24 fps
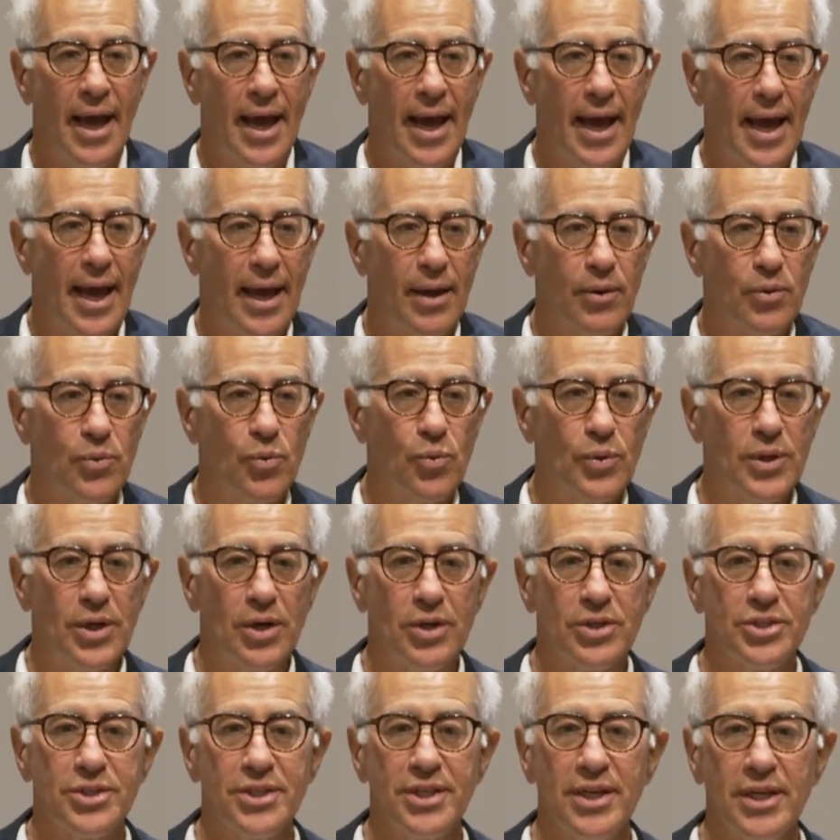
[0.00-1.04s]
And we are
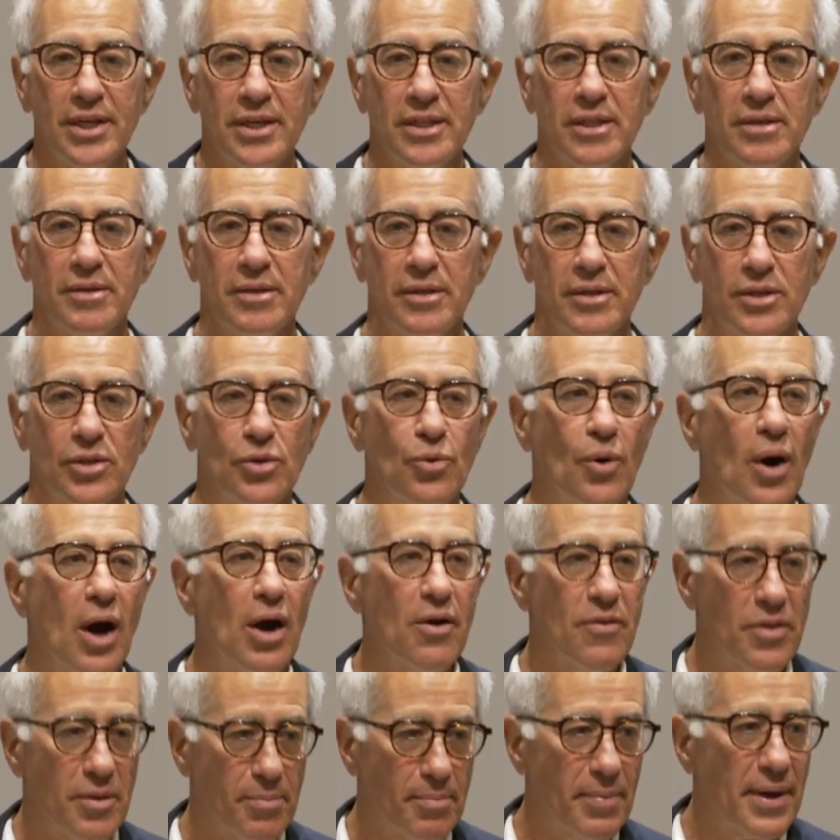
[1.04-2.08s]
seeing you
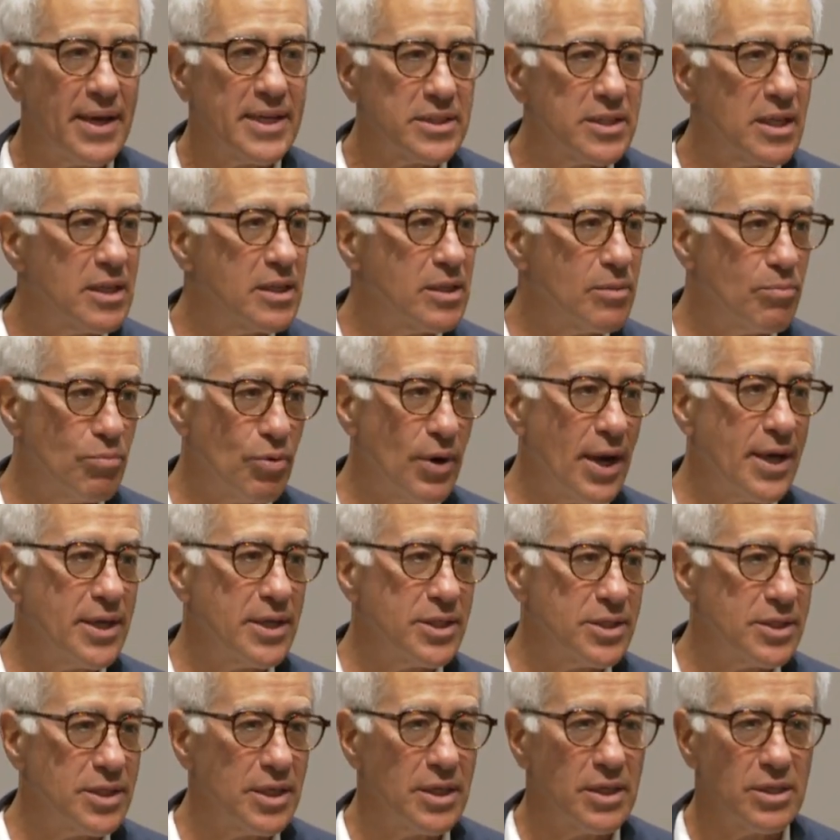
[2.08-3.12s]
are the best and the
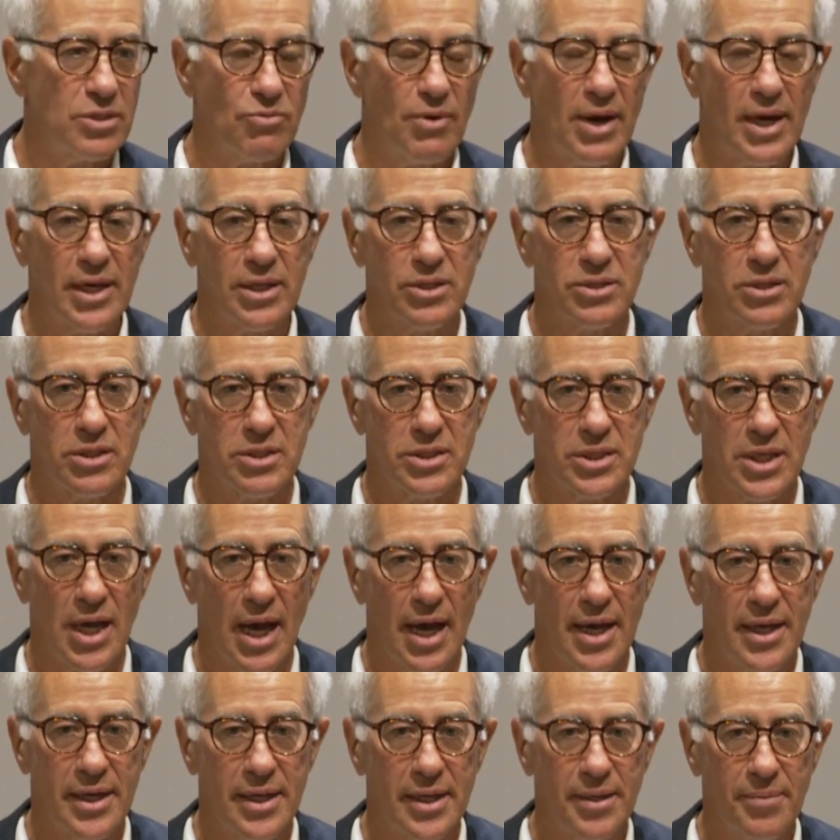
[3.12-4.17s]
brightest in Israeli
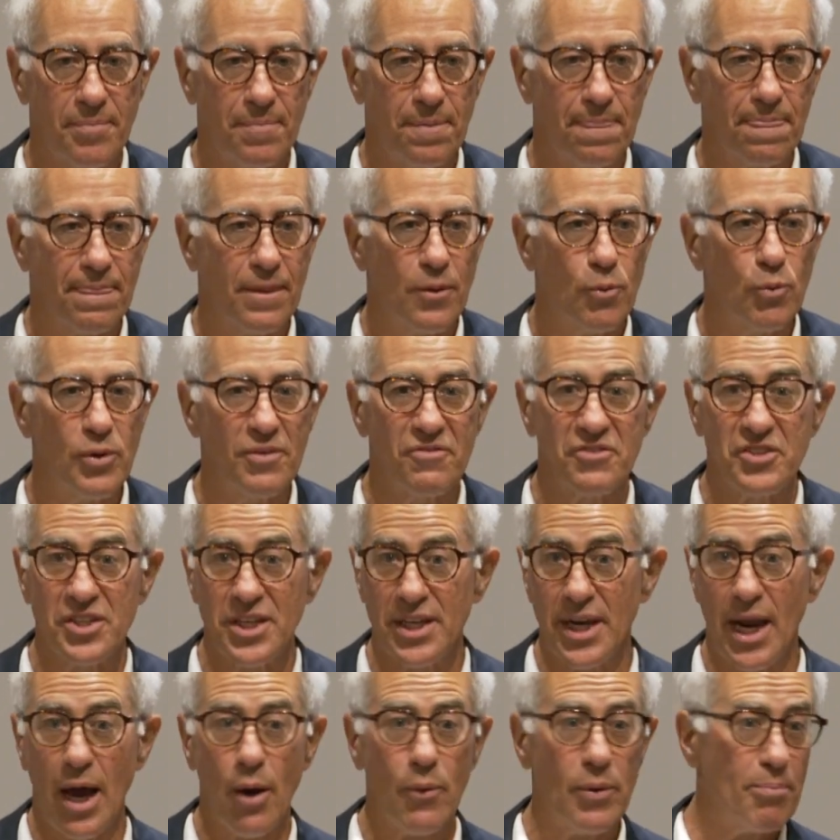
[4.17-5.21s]
society. We've
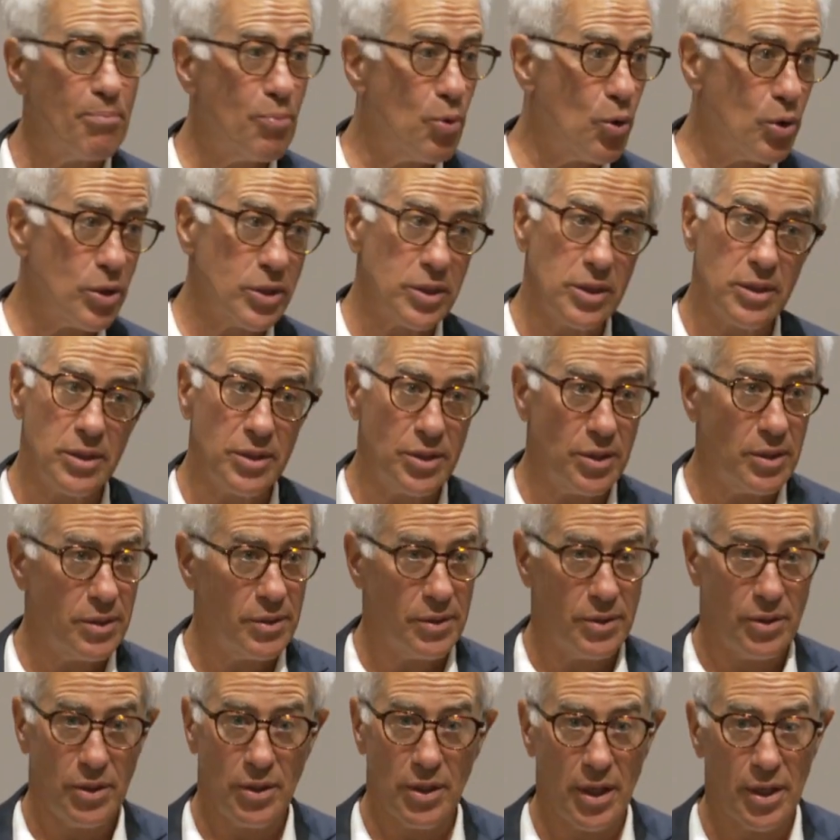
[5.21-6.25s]
seen how important
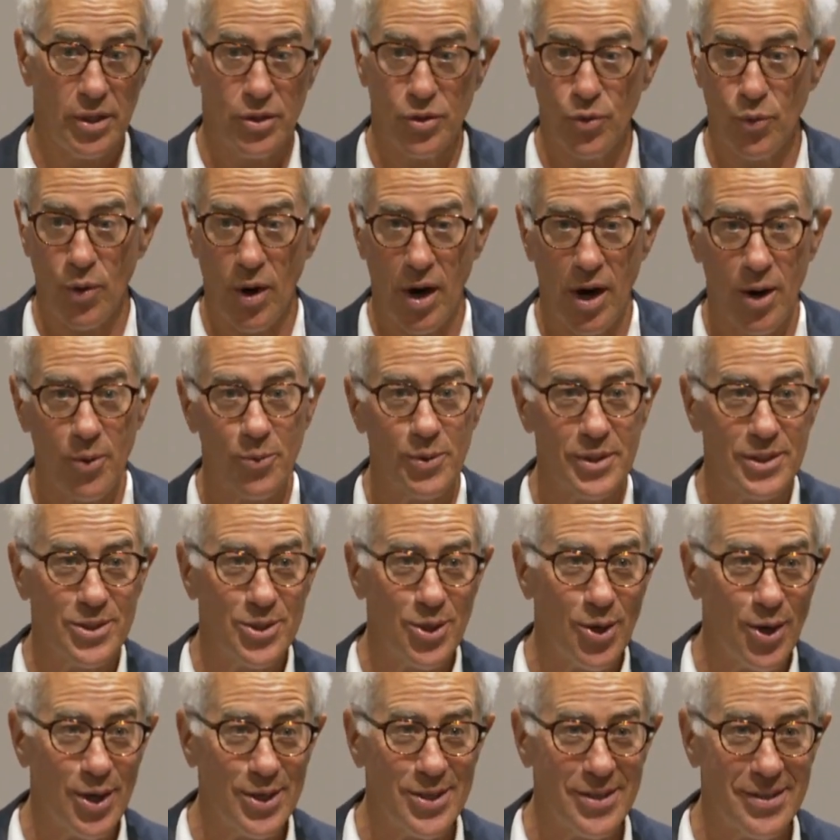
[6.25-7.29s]
you are. We
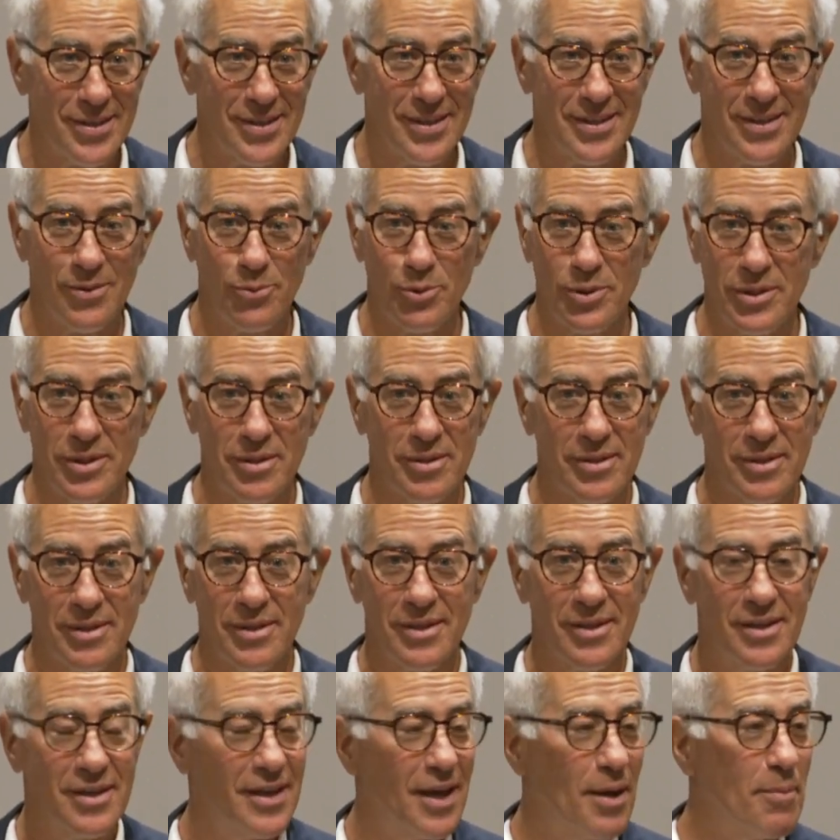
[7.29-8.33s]
saw it with the
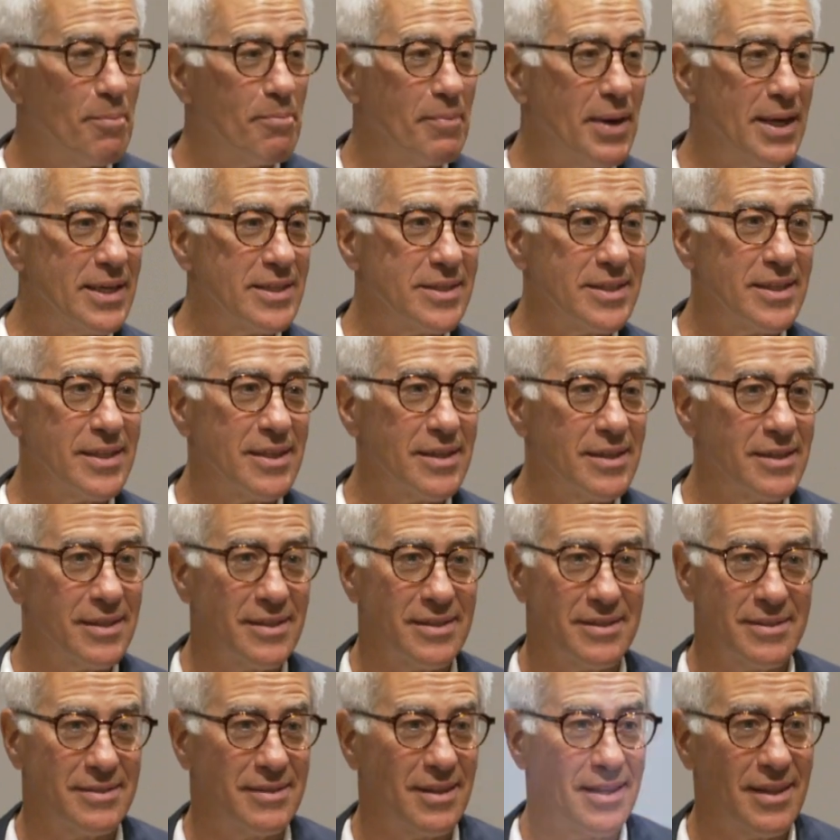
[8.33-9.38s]
amazing
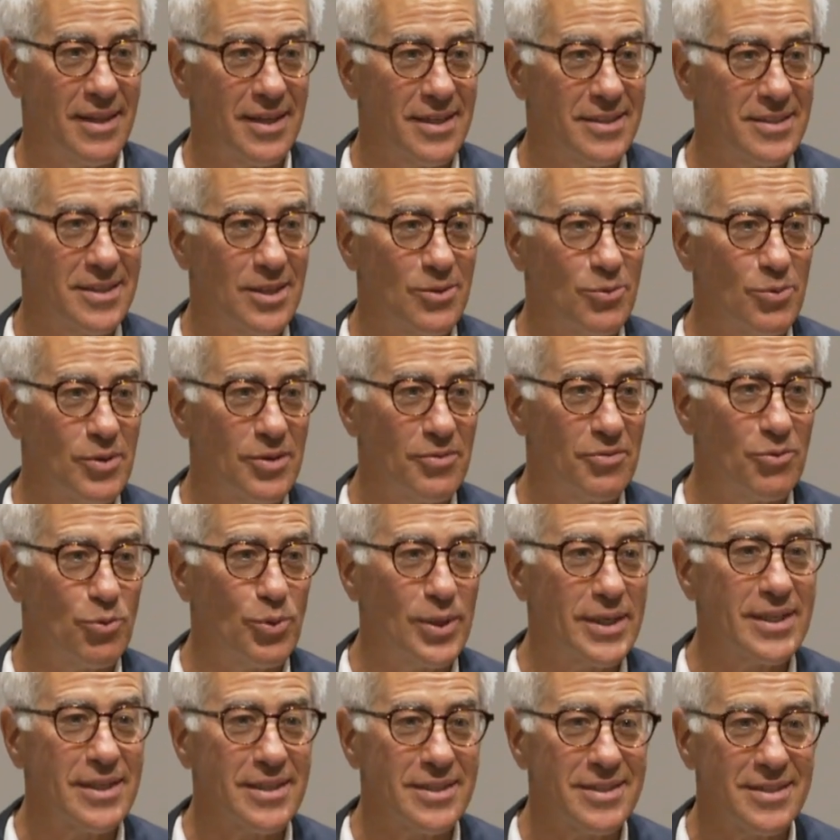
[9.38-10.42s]
things that we've
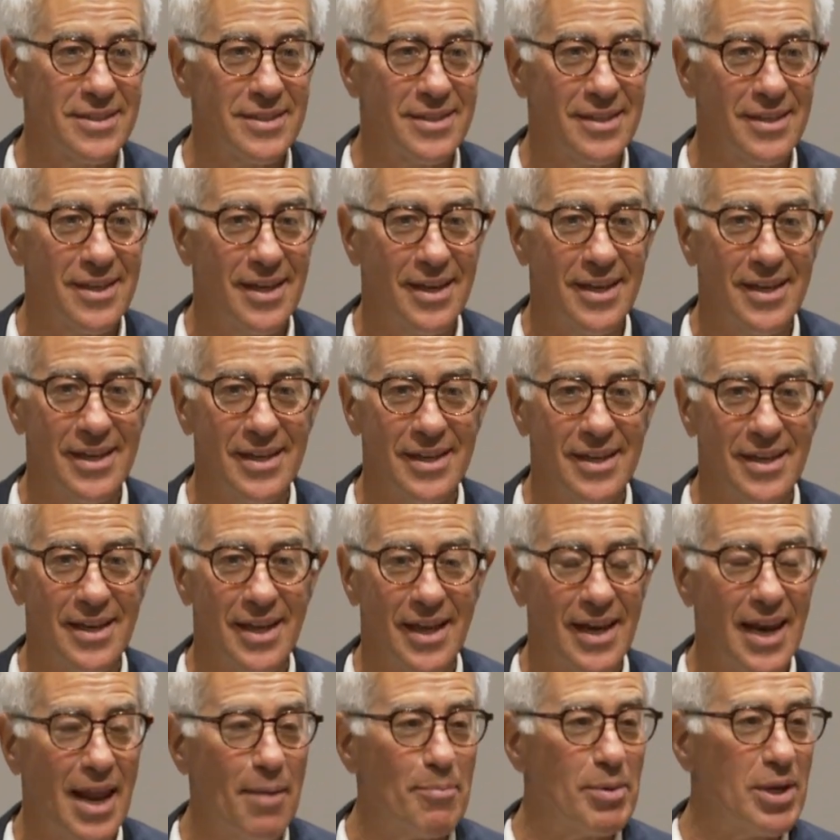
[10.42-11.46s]
witnessed in
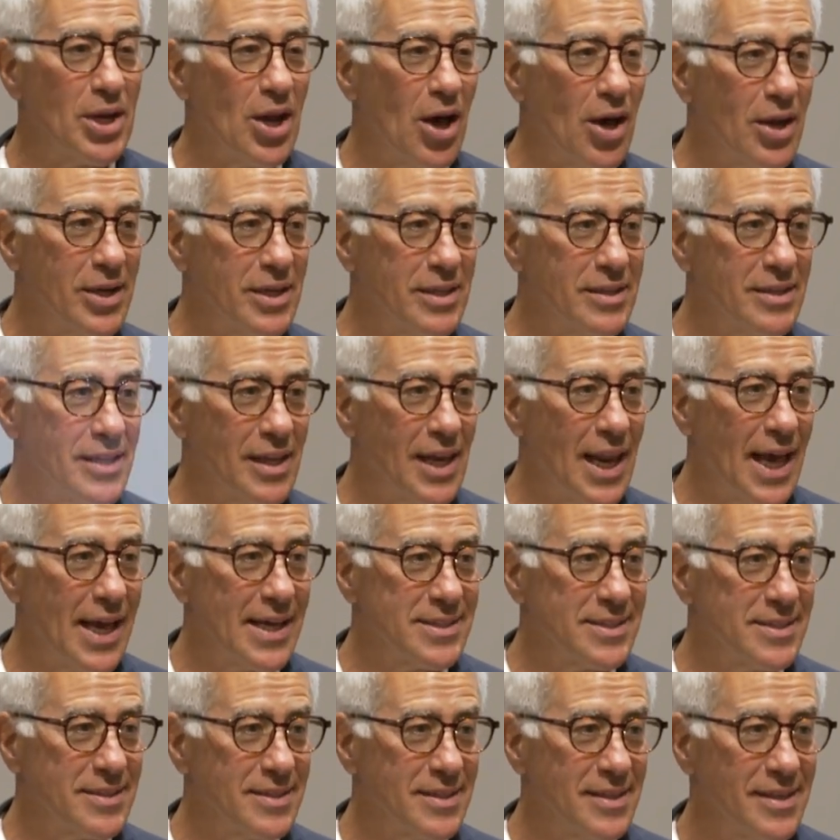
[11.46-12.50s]
Lebanon in the
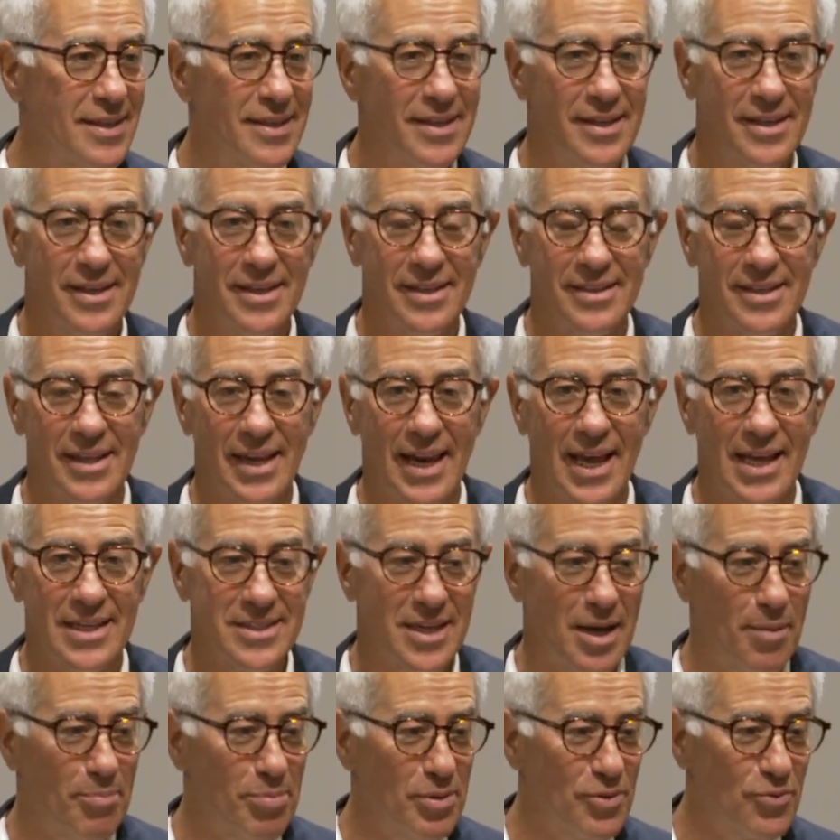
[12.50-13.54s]
last
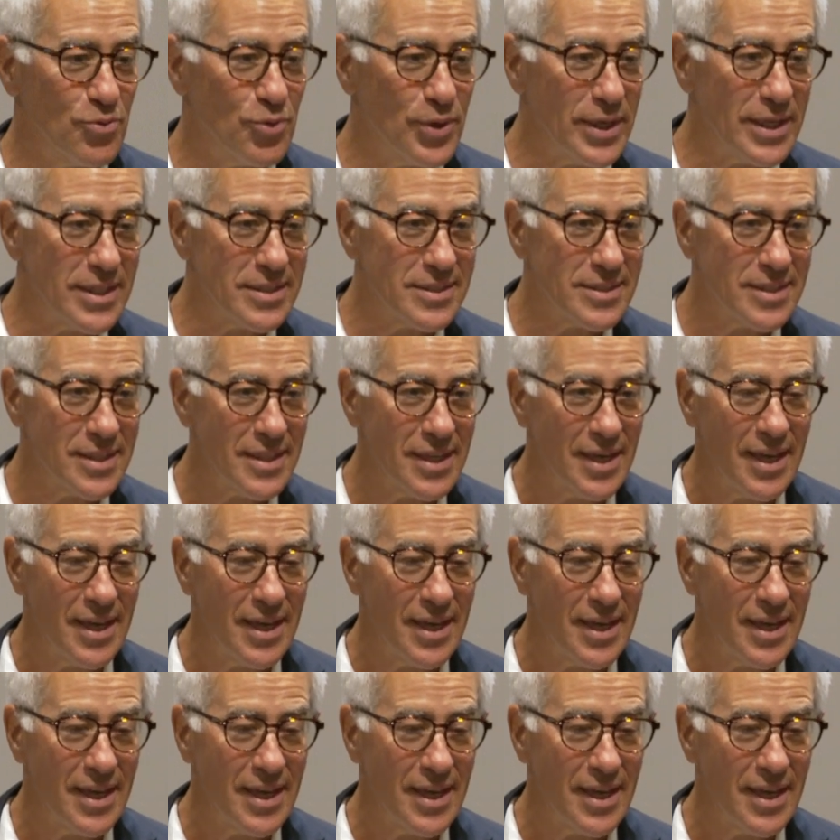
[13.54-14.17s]
couple of weeks.